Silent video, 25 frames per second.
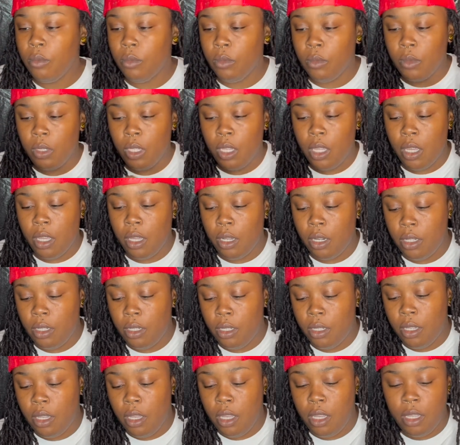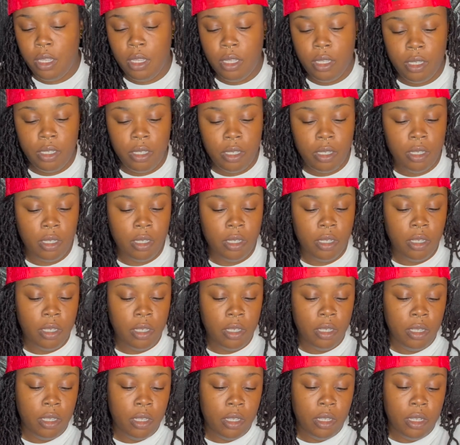yeah, this thing is
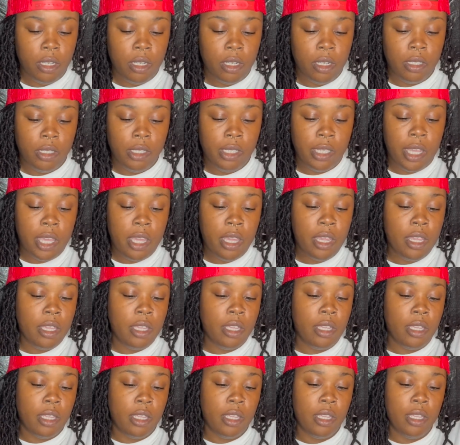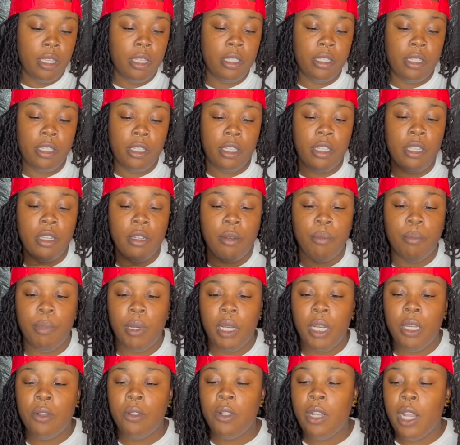a tank. It still
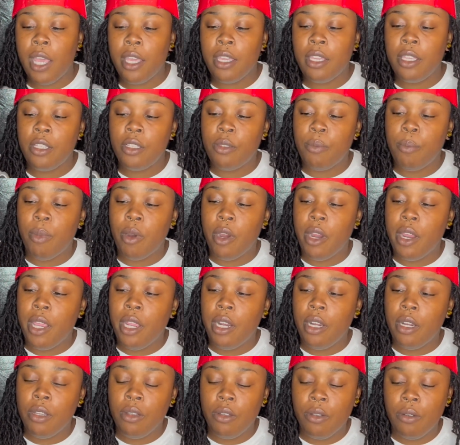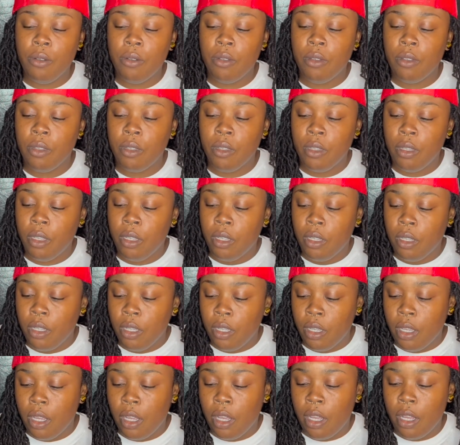blow like it's brand new.
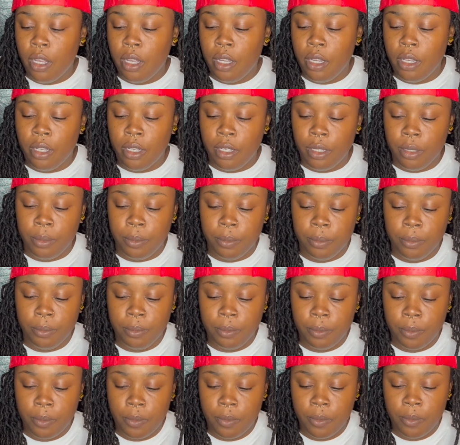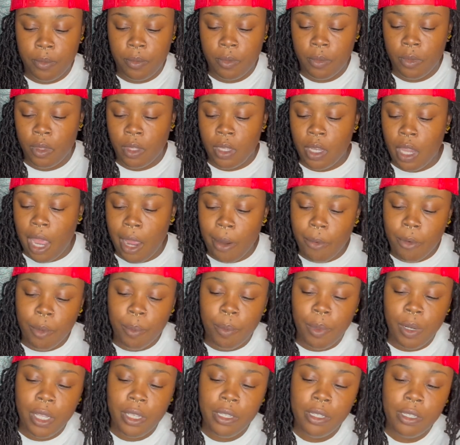I
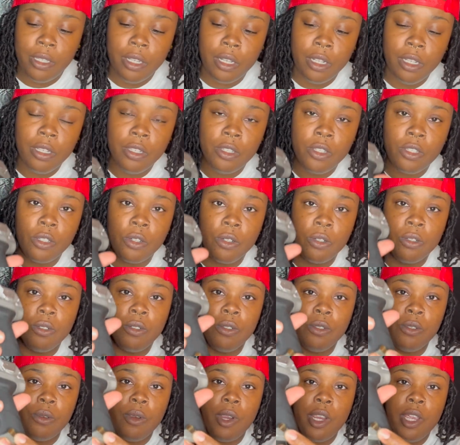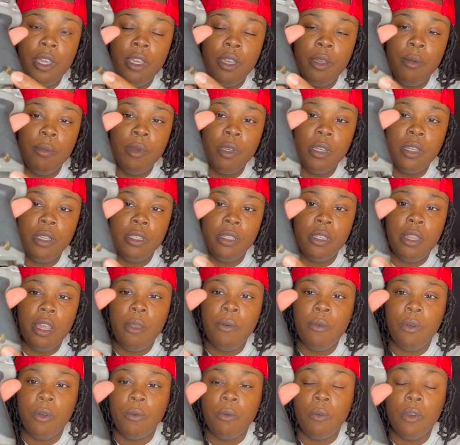replaced the little screws right here because they
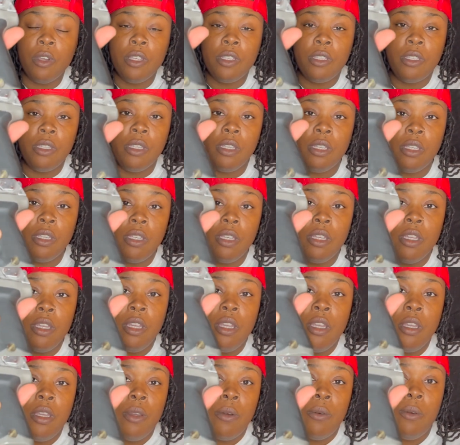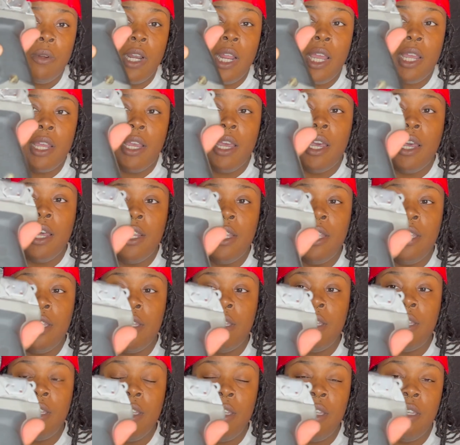were rusted. When I got it,
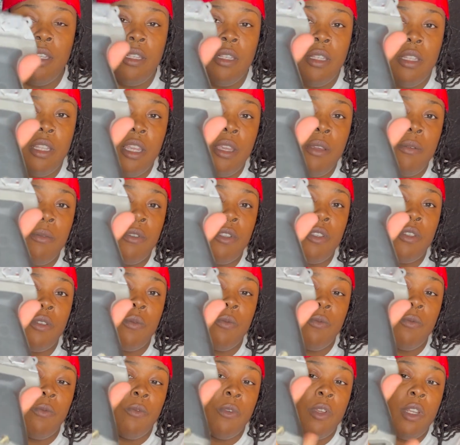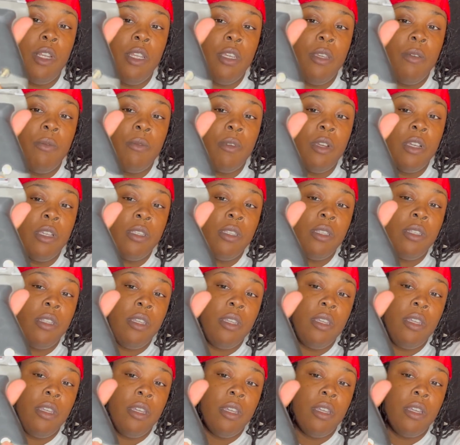they was some really
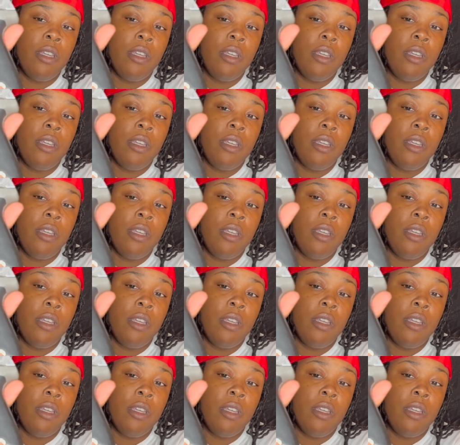rusty